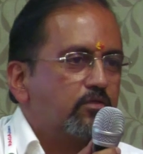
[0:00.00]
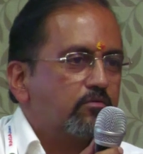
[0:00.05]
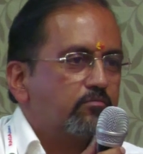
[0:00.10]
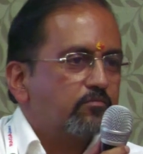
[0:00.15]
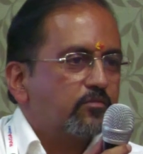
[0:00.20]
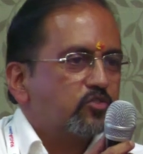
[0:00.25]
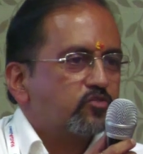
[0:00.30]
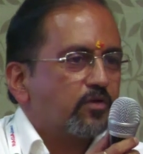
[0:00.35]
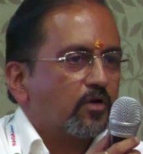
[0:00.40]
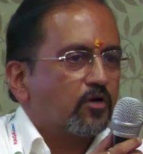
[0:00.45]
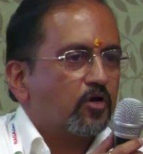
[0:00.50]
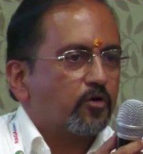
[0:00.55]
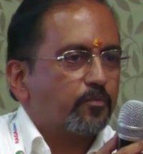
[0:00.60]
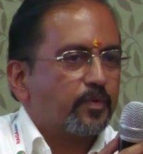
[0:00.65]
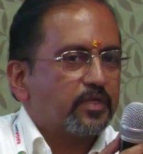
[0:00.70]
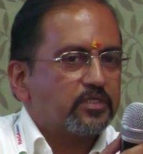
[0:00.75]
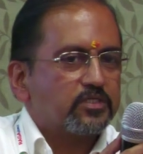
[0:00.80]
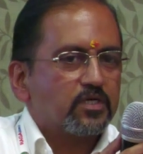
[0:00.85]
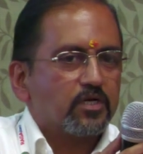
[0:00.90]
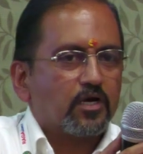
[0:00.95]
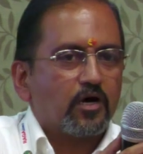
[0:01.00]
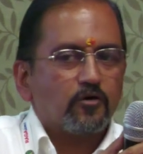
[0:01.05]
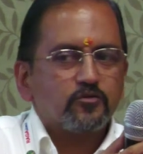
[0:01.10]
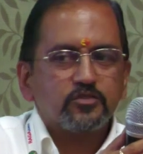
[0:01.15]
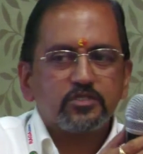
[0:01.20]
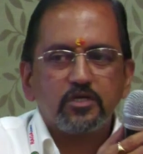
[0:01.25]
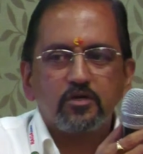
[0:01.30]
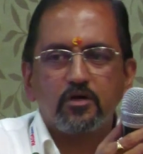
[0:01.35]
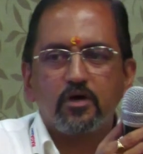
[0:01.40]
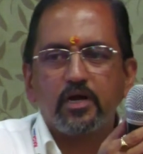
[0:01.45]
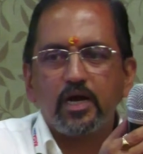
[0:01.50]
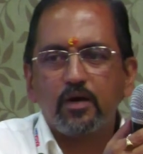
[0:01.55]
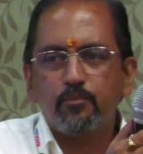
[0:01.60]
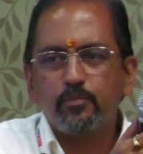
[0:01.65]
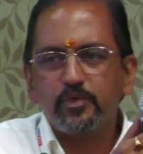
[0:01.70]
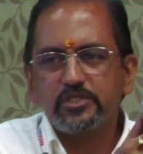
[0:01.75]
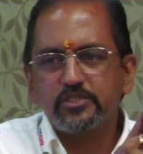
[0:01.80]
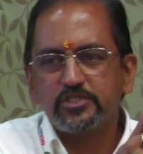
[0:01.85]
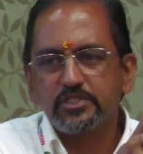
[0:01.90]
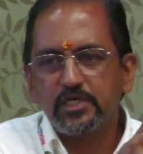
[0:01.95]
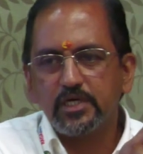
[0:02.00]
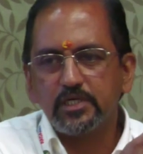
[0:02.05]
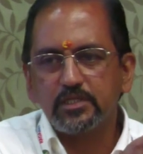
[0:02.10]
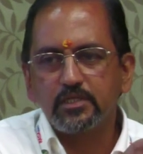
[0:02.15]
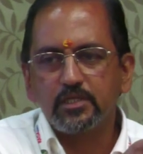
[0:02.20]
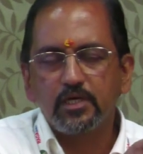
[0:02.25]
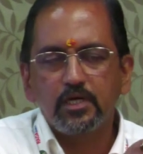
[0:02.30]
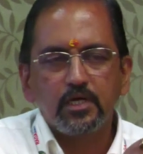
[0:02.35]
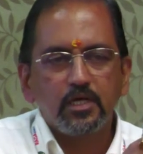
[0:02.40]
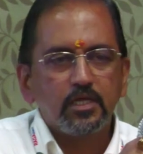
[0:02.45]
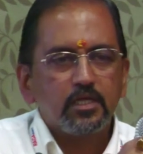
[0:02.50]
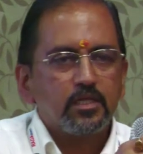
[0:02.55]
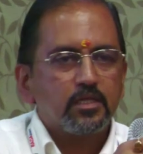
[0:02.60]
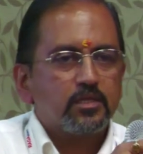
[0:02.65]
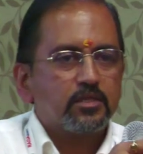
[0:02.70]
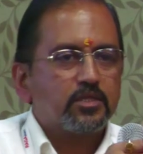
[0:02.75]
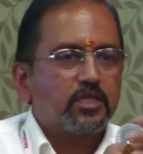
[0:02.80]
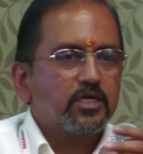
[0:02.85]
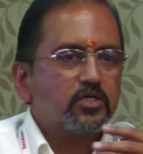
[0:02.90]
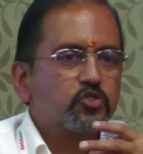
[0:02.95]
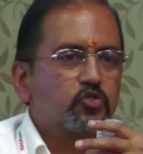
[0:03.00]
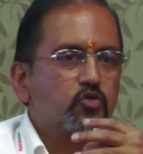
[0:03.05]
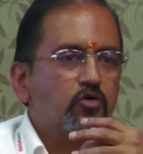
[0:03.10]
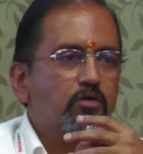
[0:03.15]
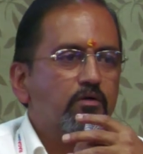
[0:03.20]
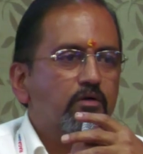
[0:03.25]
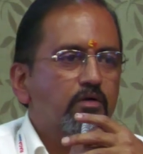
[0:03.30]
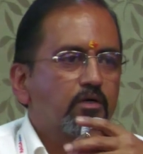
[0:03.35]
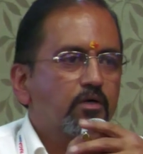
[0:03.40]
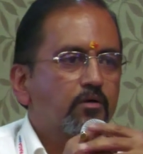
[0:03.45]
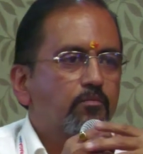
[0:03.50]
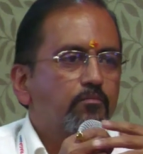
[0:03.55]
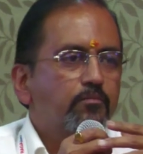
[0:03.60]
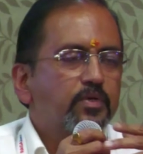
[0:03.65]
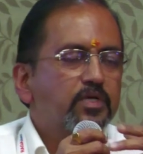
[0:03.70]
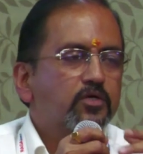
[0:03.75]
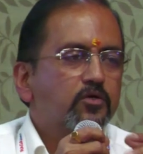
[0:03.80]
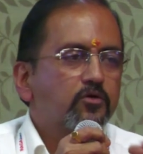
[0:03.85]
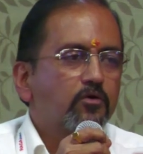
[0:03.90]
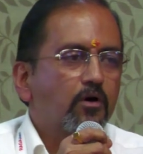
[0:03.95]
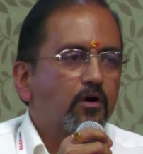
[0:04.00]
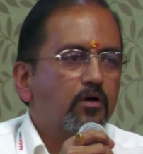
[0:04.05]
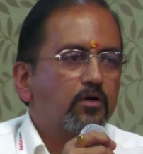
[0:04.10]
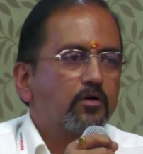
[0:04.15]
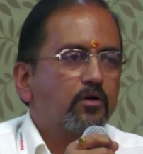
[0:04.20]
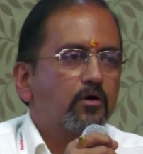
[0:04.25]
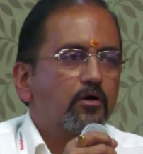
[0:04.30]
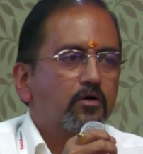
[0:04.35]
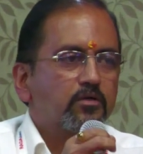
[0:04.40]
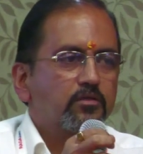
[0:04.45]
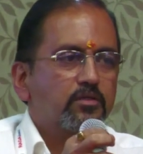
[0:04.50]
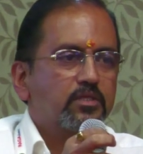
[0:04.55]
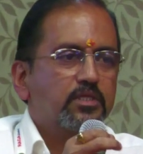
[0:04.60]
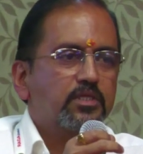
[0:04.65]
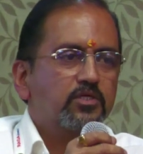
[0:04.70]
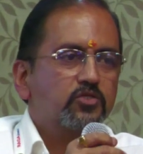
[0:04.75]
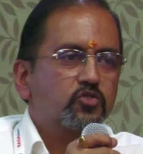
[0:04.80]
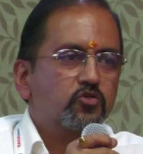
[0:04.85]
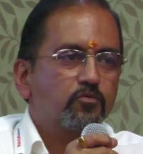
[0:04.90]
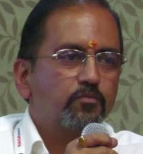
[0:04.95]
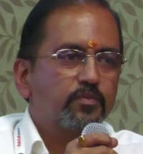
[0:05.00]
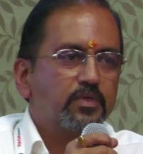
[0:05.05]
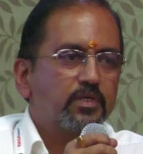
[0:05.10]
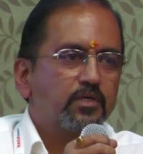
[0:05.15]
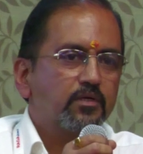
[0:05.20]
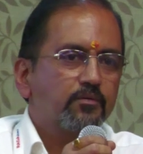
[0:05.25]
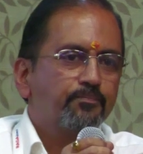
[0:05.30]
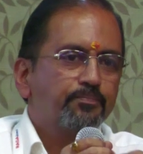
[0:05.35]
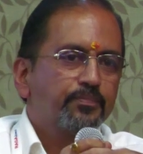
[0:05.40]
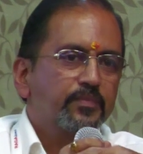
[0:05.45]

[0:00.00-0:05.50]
municipal corporation, council, gram panchayat, they should be taught or they should be